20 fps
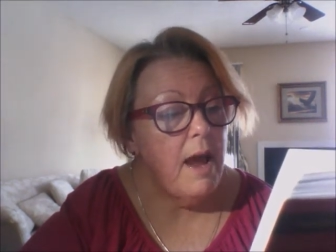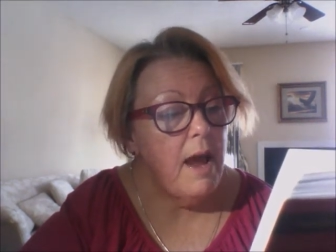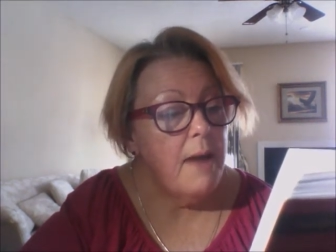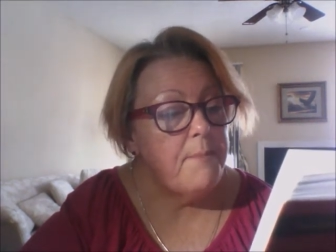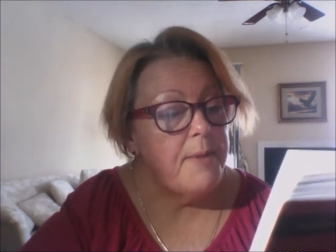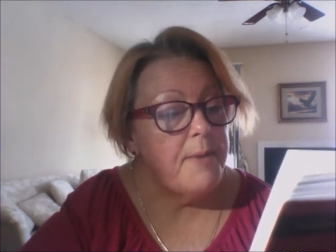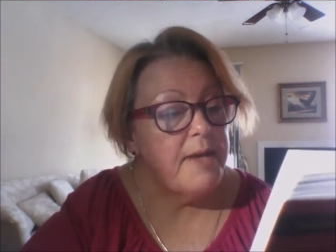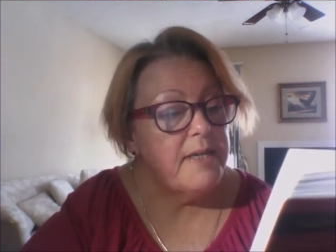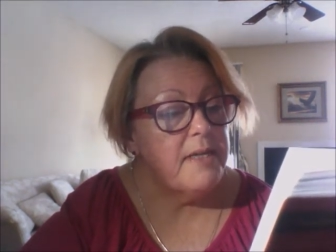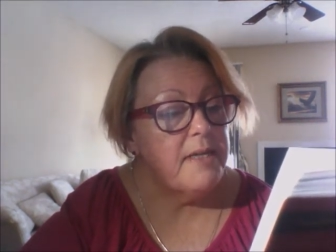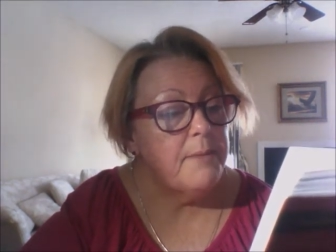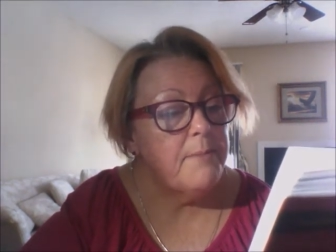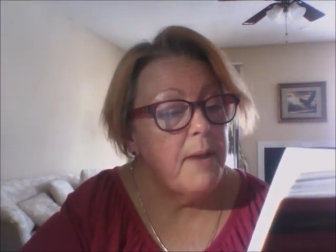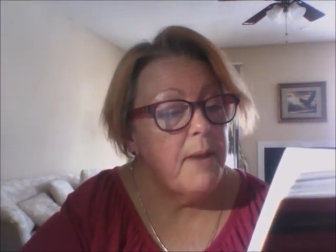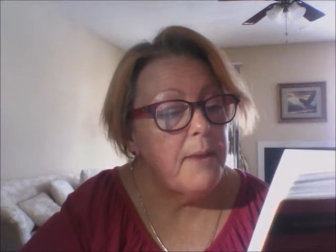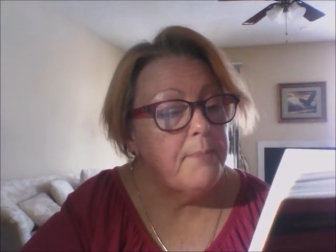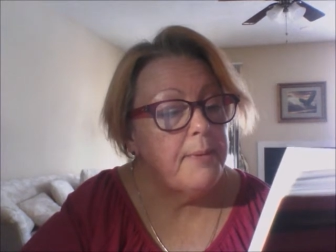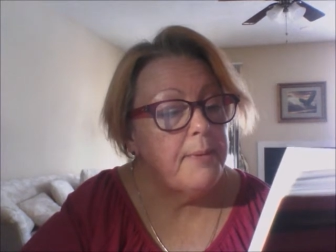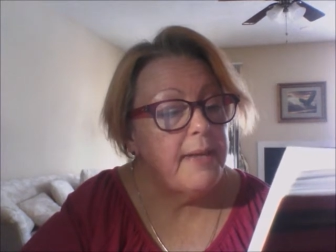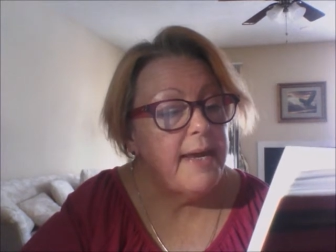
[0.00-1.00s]
I picked up
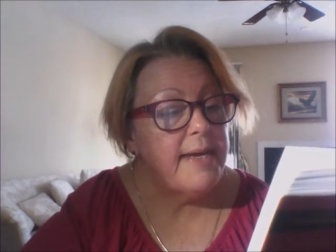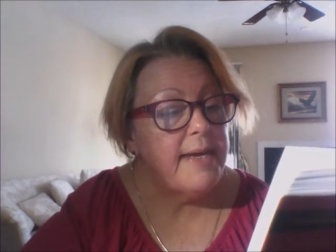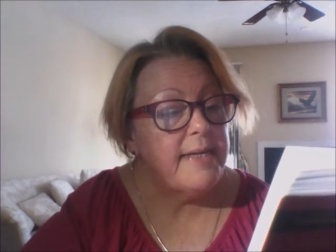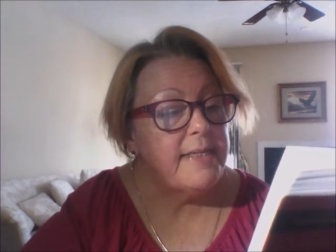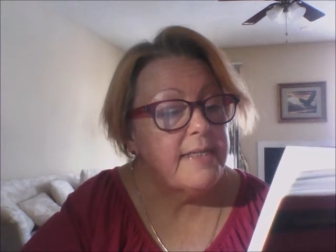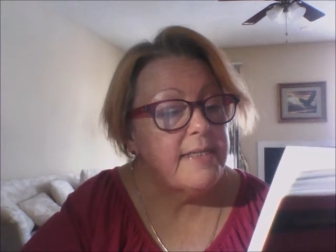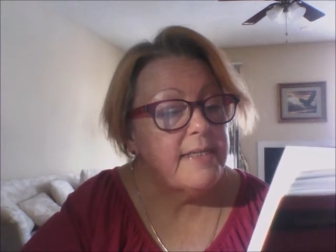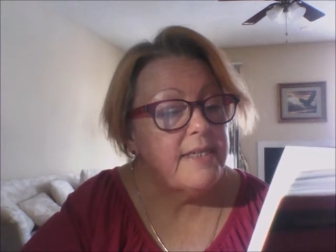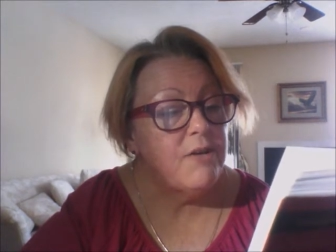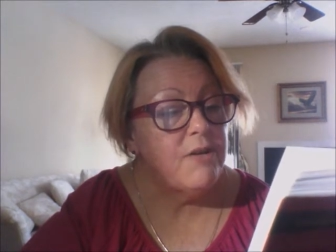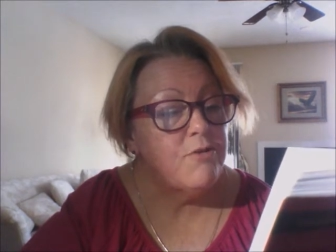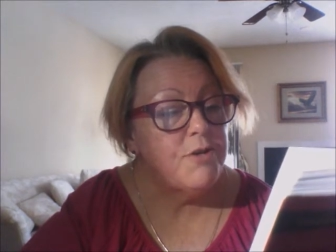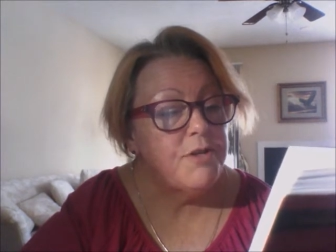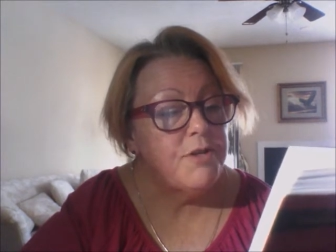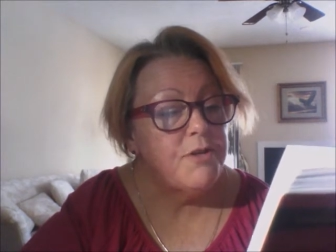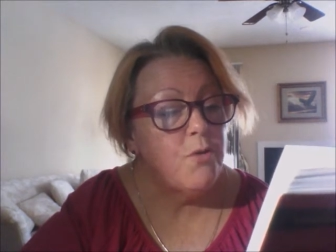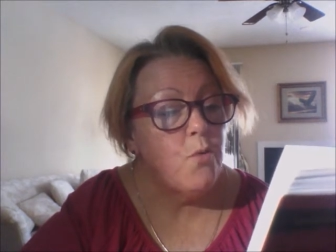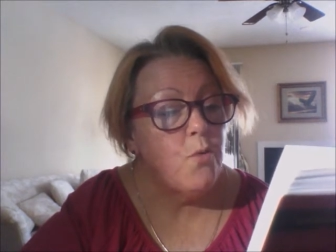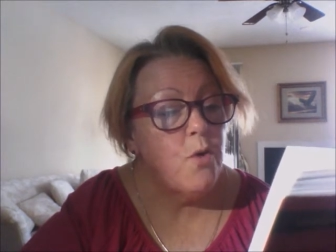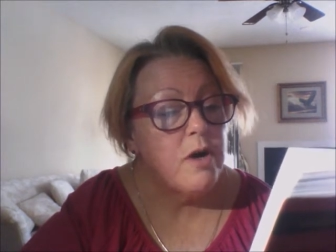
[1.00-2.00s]
my plate, stared
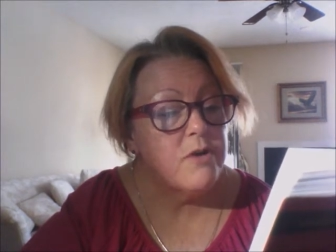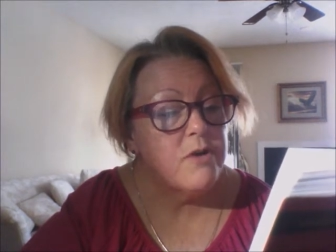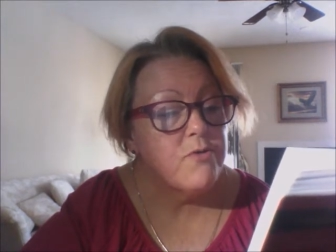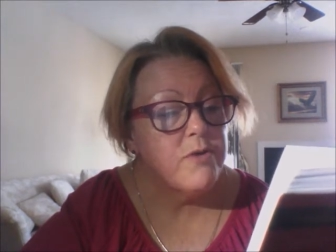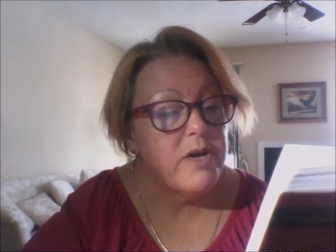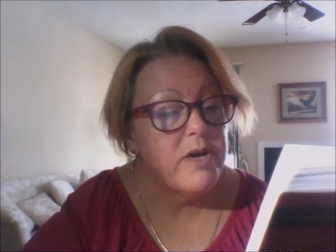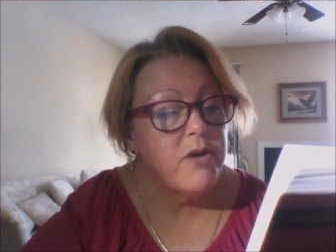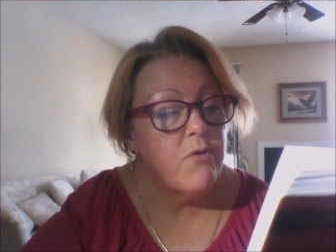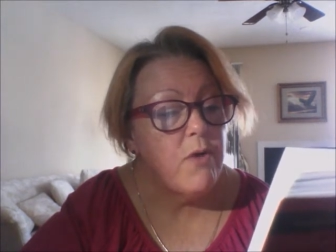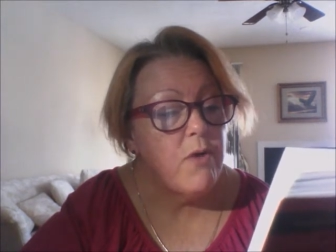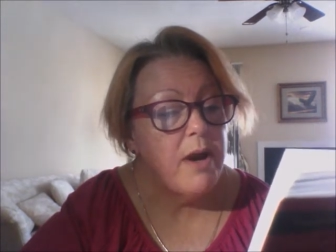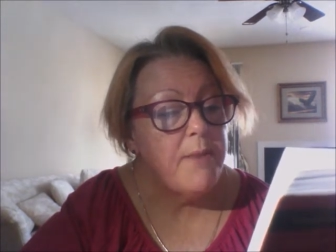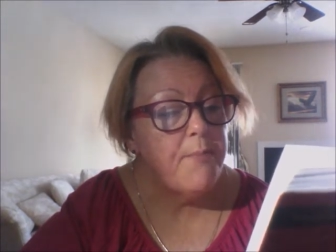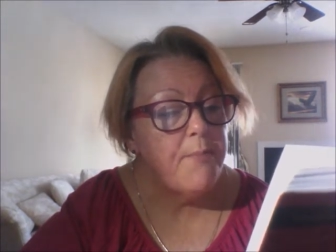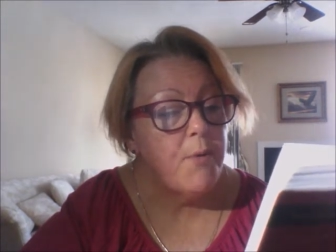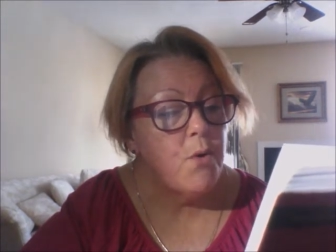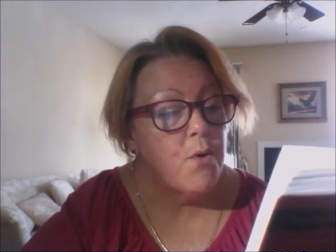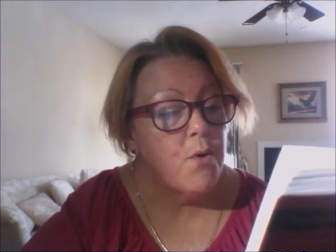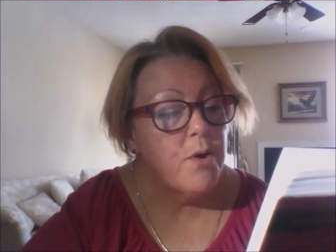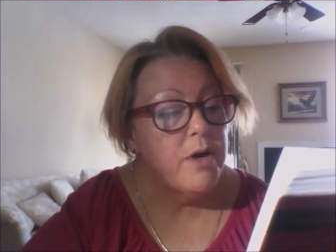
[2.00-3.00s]
at the watery gray
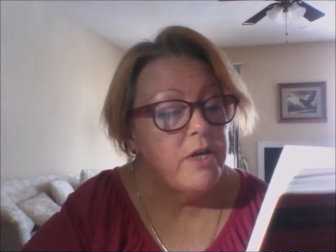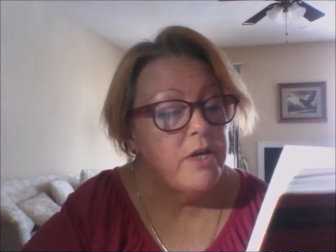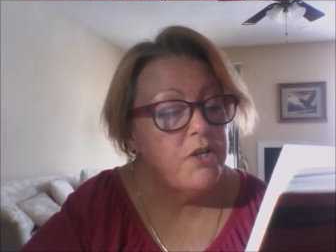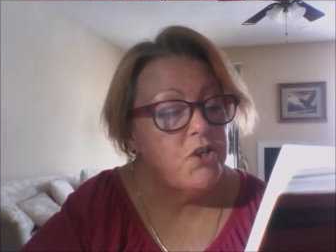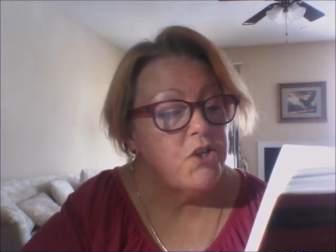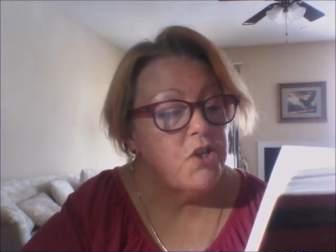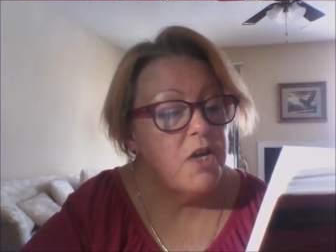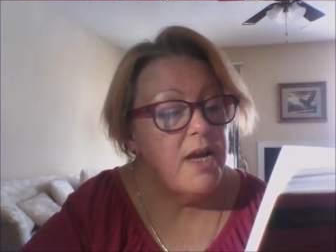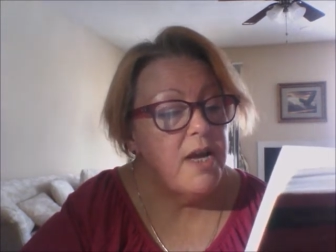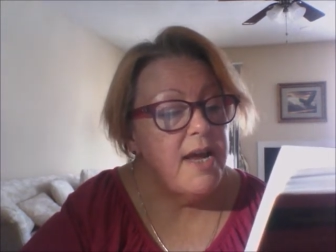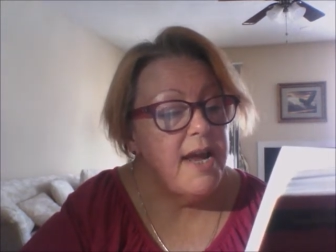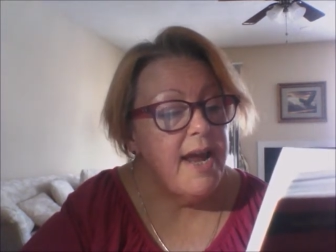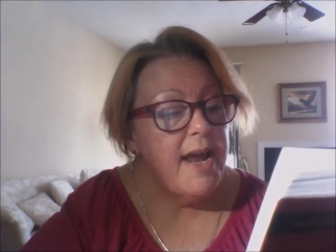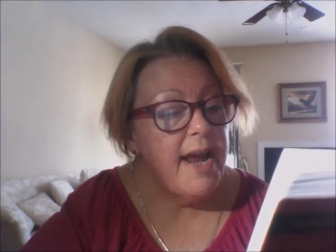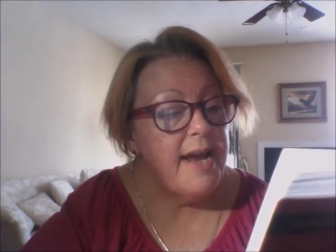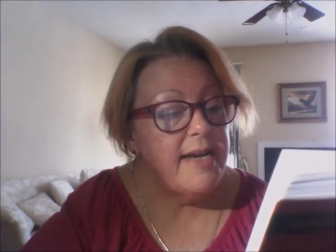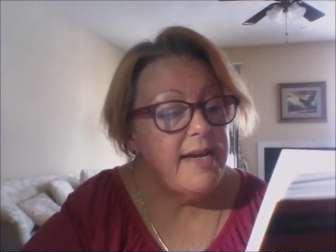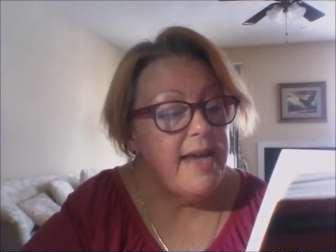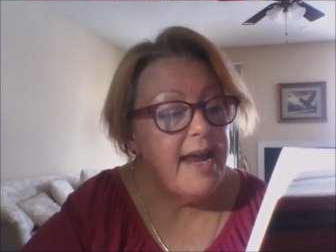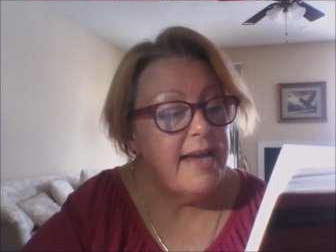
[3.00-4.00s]
porridge,
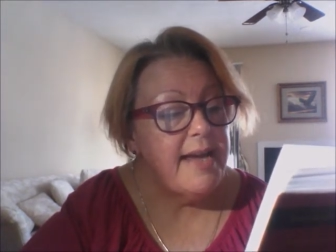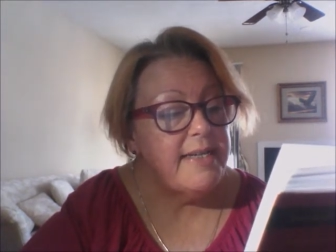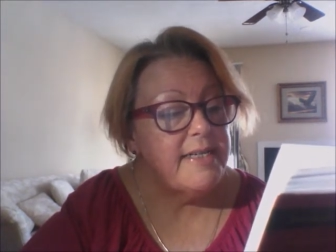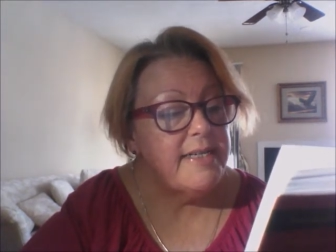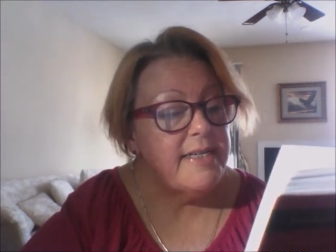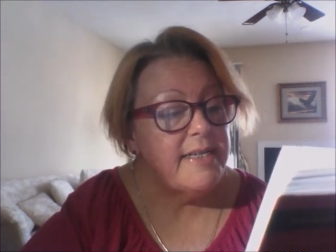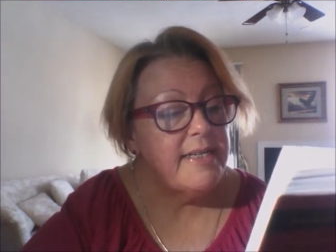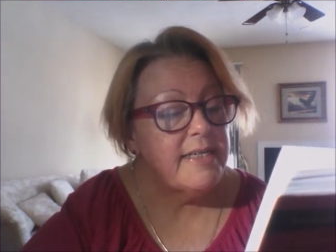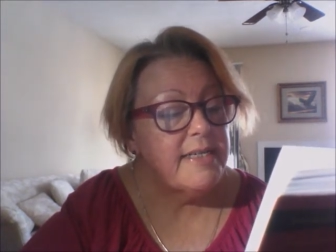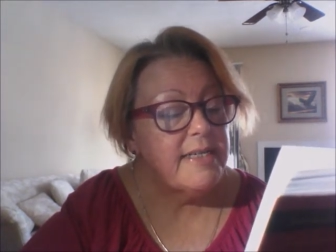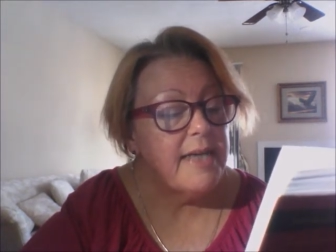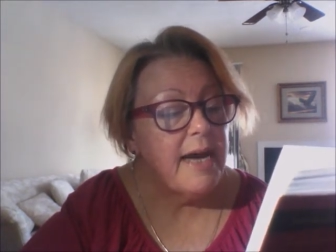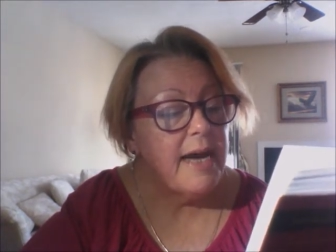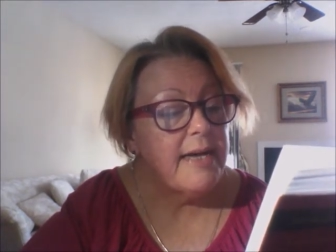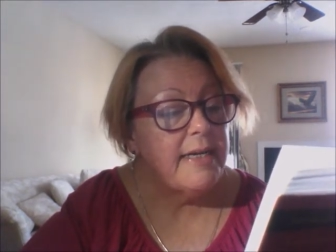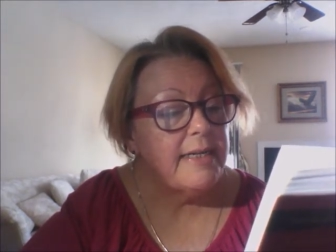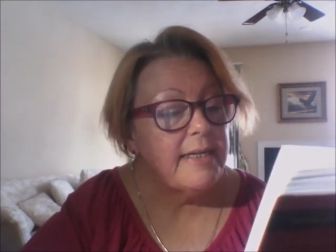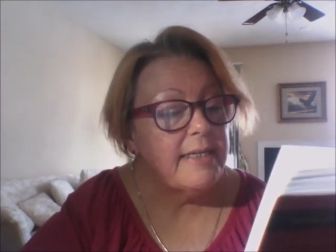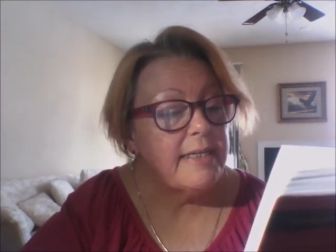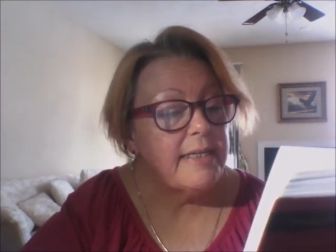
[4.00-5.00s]
and handed it
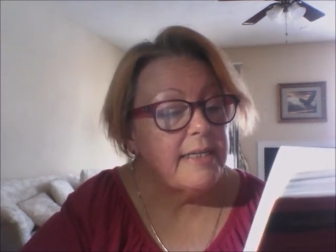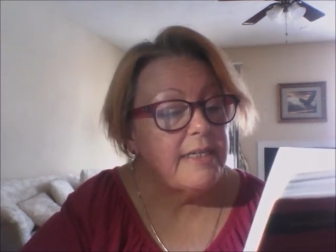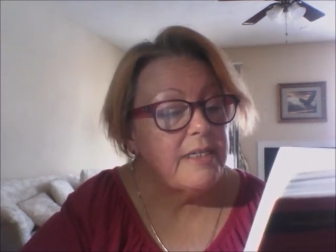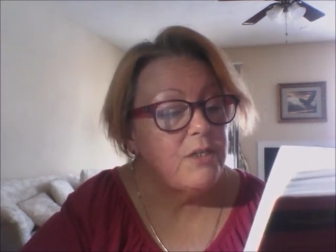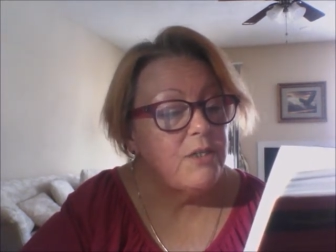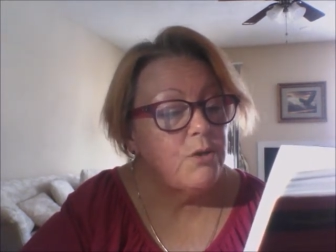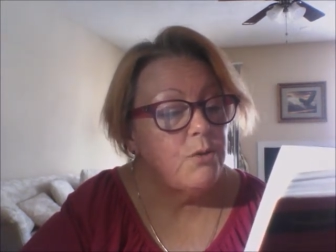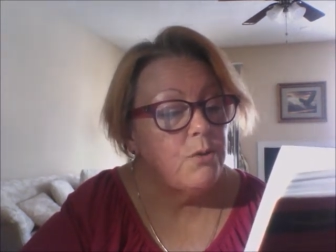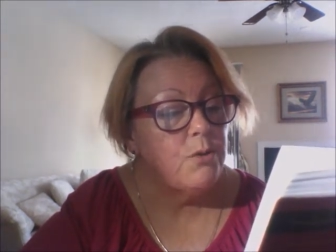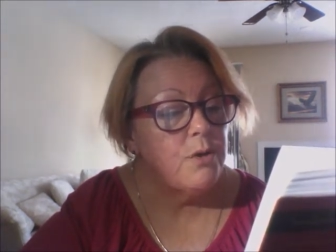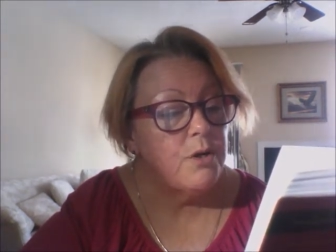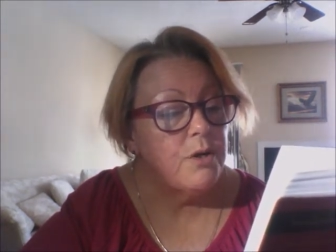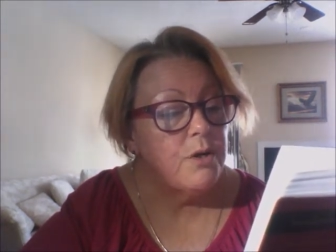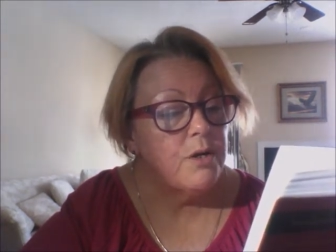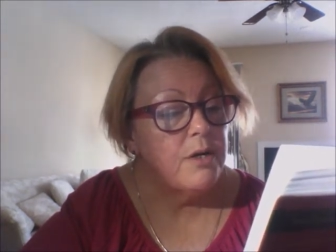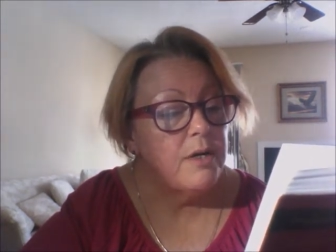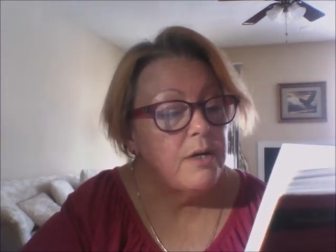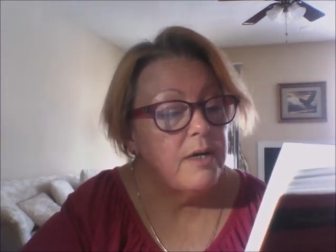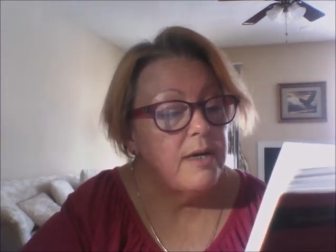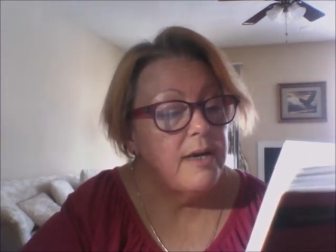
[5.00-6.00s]
silently to her.